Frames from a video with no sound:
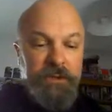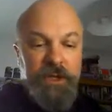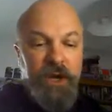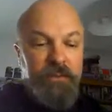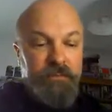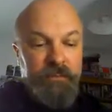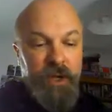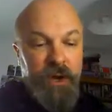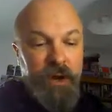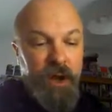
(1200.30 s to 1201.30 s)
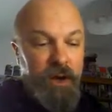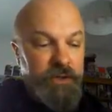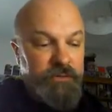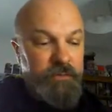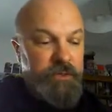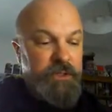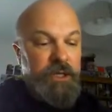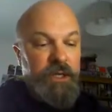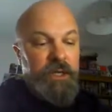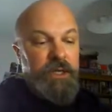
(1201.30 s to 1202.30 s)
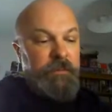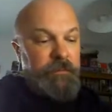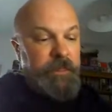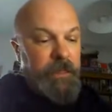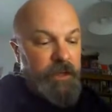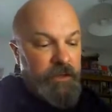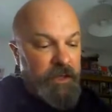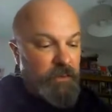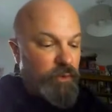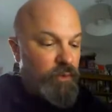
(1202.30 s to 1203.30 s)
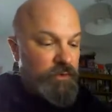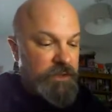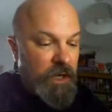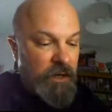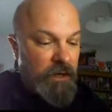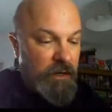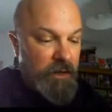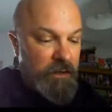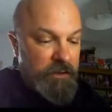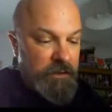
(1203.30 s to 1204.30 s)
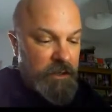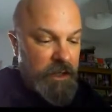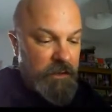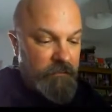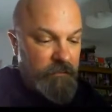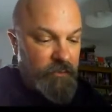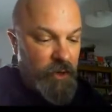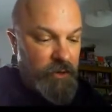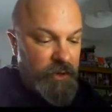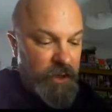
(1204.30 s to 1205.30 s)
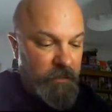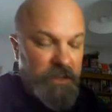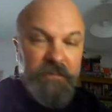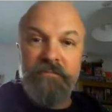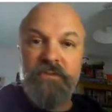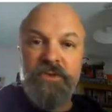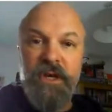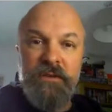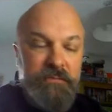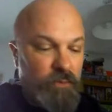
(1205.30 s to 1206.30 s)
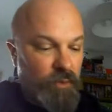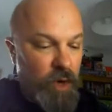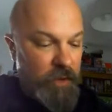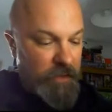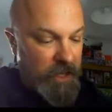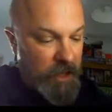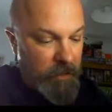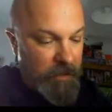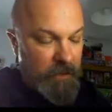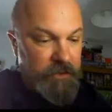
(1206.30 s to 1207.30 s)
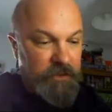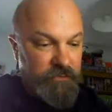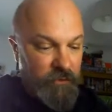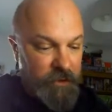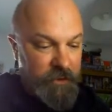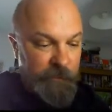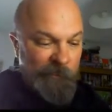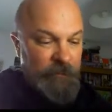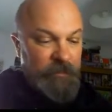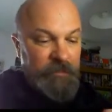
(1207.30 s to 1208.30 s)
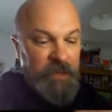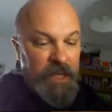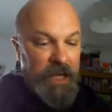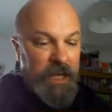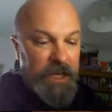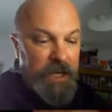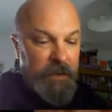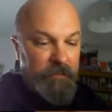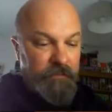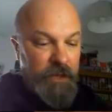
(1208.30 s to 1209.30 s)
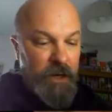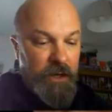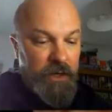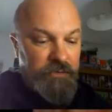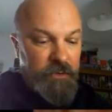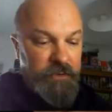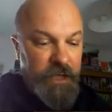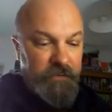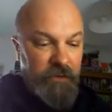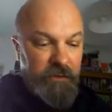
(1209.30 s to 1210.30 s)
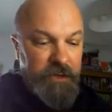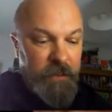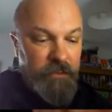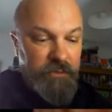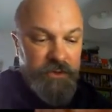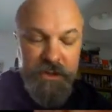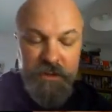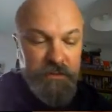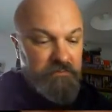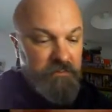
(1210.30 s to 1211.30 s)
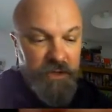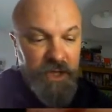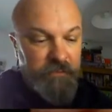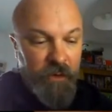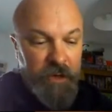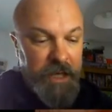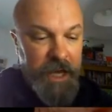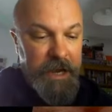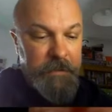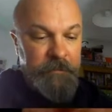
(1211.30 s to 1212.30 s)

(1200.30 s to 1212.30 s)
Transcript: no no large rooms, and the walls are kind of broken. I'm going to try and work that up a bit with the drawing. Um, no large rooms, so if you roll doubles, you don't roll again.